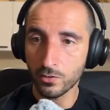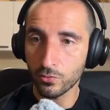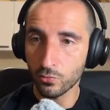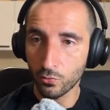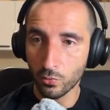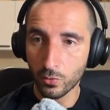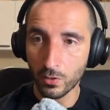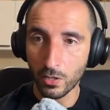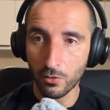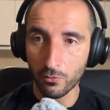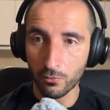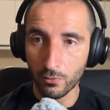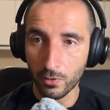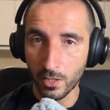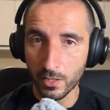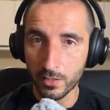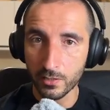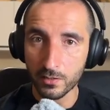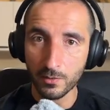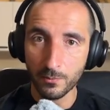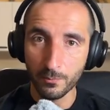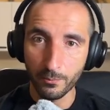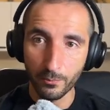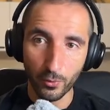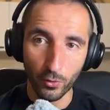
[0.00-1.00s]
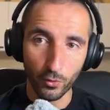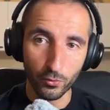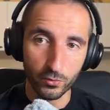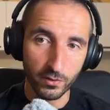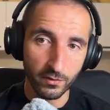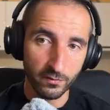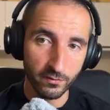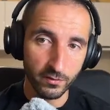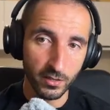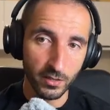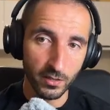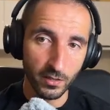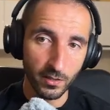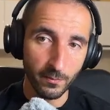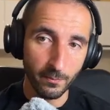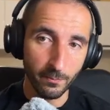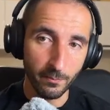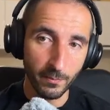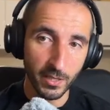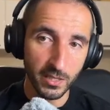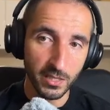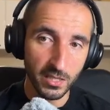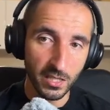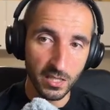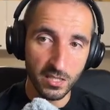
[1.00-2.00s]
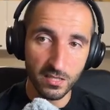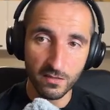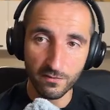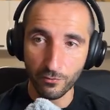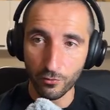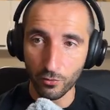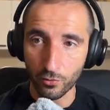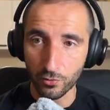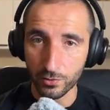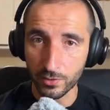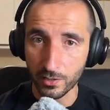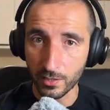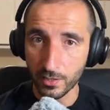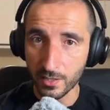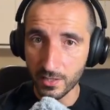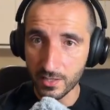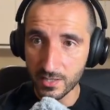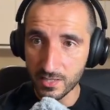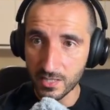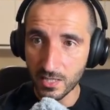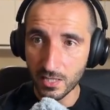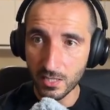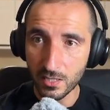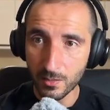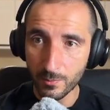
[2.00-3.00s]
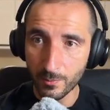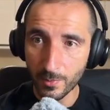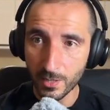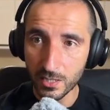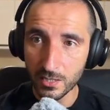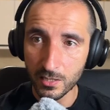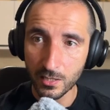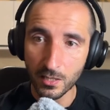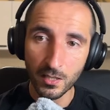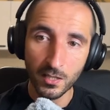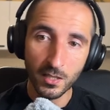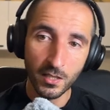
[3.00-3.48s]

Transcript: to calculate both of the metrics for the sentiment